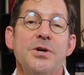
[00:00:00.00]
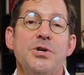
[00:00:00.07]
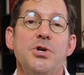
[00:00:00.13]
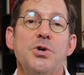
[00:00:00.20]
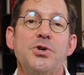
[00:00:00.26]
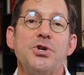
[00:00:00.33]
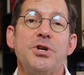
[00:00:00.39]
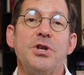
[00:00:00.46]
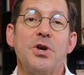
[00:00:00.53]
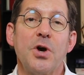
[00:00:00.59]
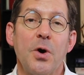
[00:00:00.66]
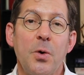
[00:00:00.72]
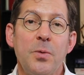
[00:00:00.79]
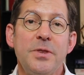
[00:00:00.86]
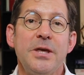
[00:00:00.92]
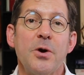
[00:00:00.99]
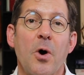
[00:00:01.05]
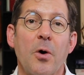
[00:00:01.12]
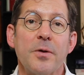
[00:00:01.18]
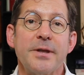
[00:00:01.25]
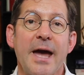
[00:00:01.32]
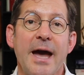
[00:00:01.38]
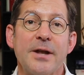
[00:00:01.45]
you should code the
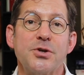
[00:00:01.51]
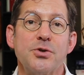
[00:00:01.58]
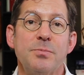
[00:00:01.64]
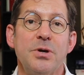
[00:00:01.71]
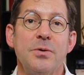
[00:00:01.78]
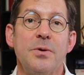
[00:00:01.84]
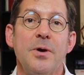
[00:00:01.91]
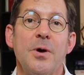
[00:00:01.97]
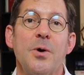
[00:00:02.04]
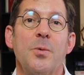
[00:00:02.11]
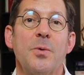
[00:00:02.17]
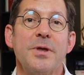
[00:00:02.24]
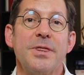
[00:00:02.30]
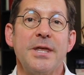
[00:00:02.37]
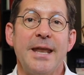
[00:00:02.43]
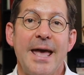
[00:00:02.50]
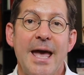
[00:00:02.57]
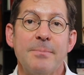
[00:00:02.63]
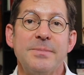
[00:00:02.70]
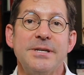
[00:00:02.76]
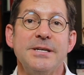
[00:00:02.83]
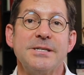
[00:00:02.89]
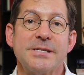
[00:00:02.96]
alt attribute with an
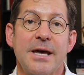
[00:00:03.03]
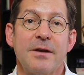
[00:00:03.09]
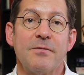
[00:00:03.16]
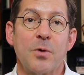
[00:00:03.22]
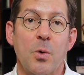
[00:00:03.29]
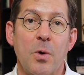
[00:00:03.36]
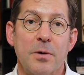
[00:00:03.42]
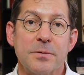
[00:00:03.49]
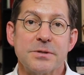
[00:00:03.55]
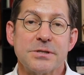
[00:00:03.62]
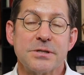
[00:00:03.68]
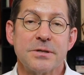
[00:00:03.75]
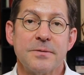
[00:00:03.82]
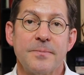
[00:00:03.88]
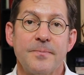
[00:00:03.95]
empty set of quotes.